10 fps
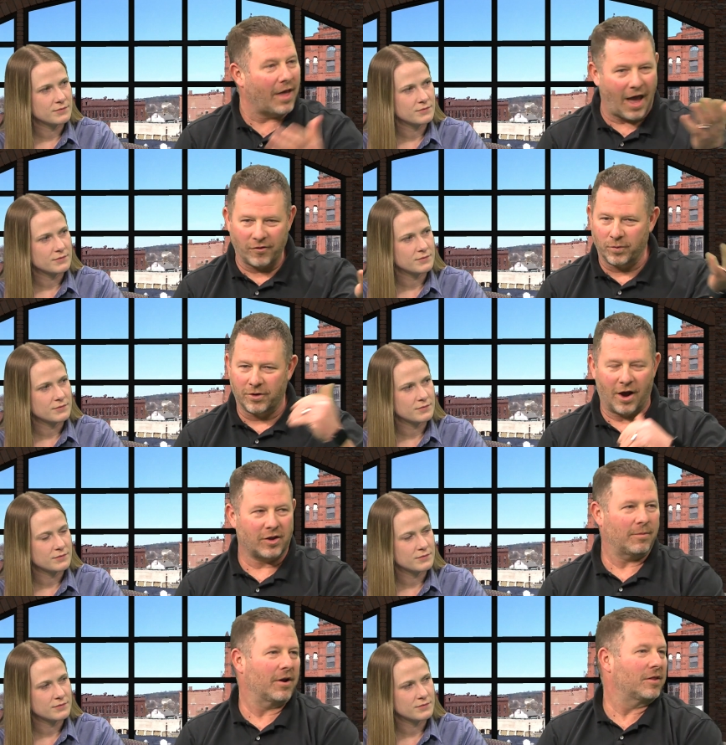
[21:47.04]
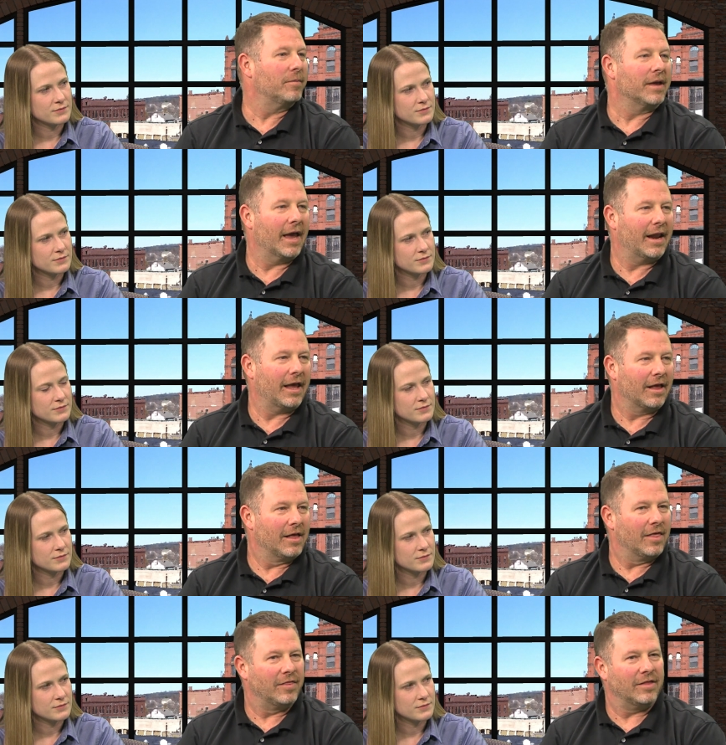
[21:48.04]
Speaker 1: as we talked about at the beginning,
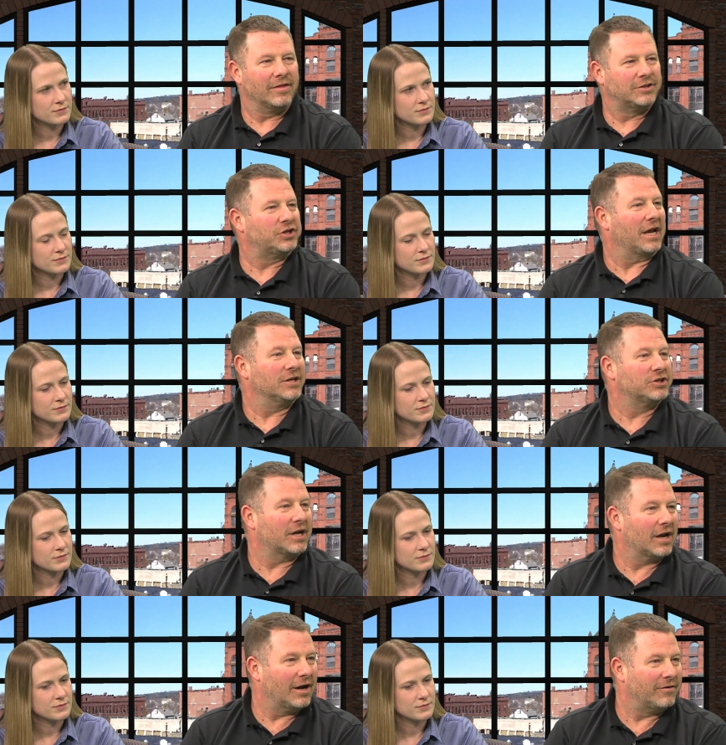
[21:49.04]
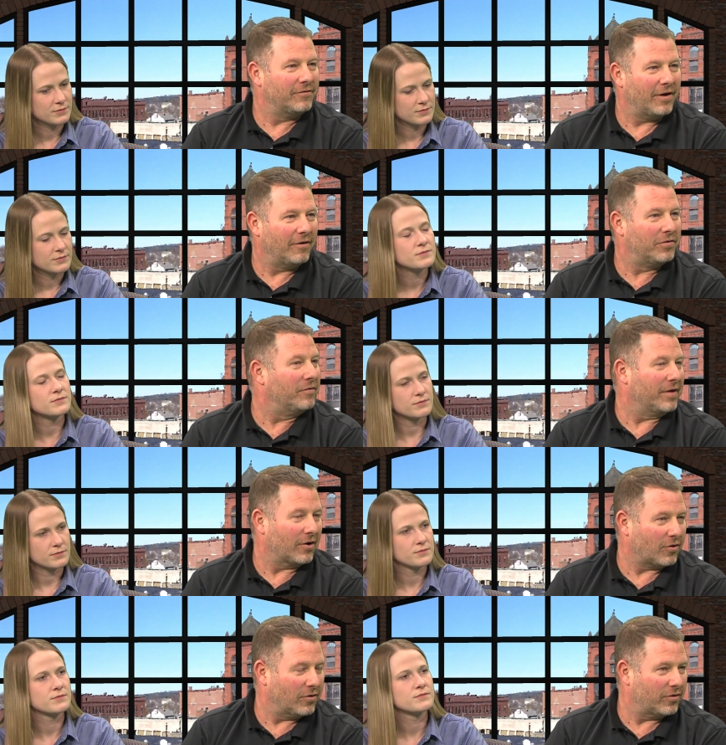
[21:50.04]
the, the changing of, of the mm-hmm.
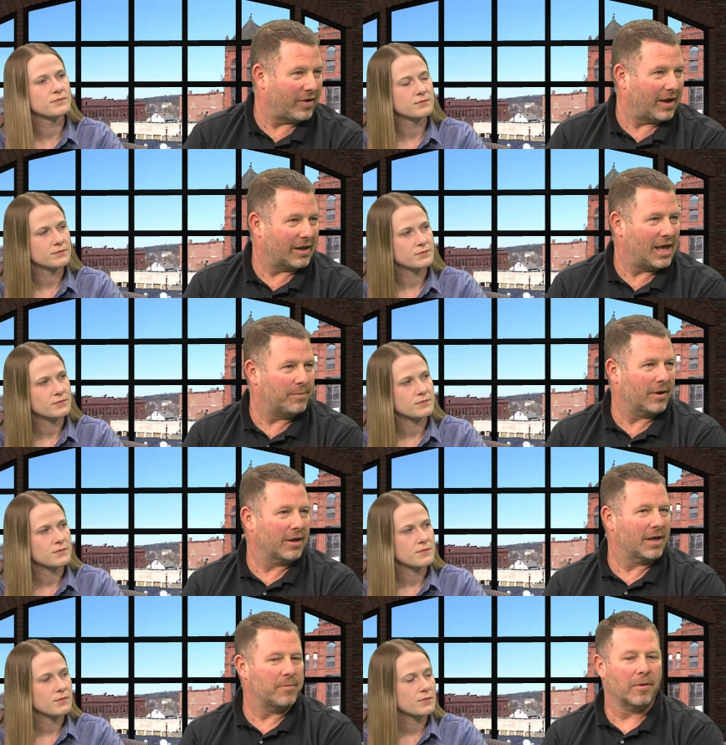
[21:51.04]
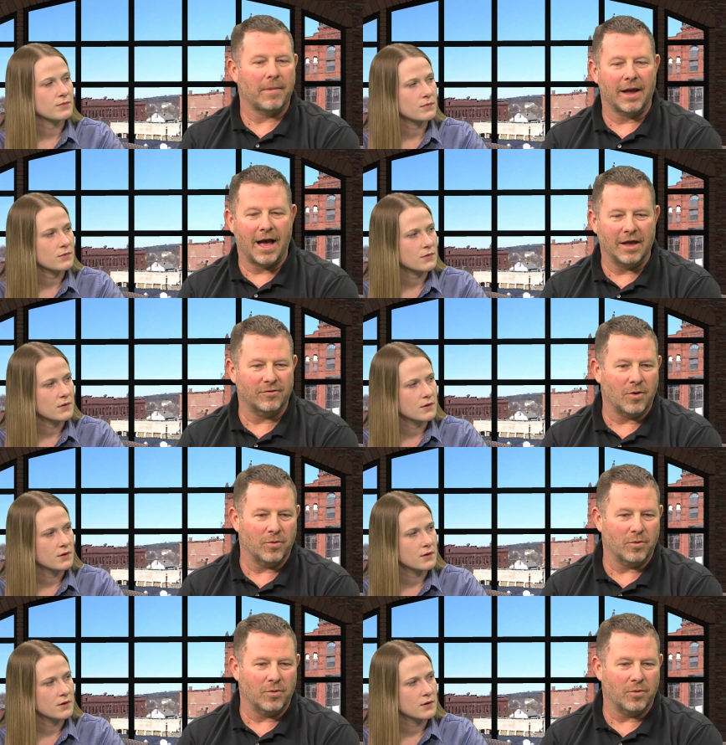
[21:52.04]
vehicles and yeah. keeping keeping my guys